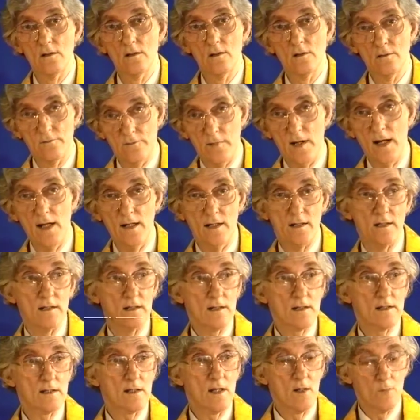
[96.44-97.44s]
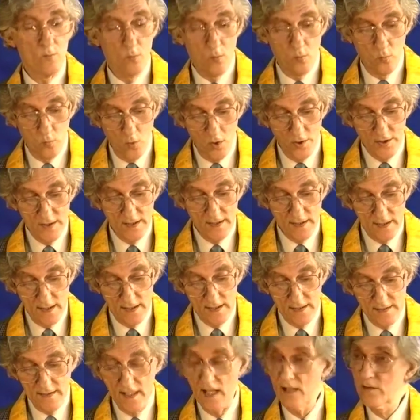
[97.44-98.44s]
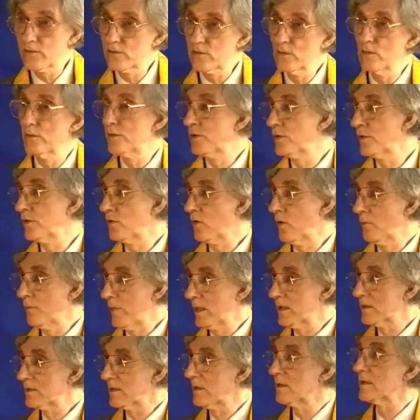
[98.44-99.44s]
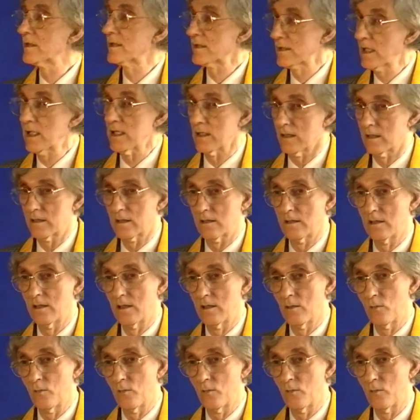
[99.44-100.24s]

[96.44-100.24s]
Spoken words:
of violence, well, what does that do to your mental state?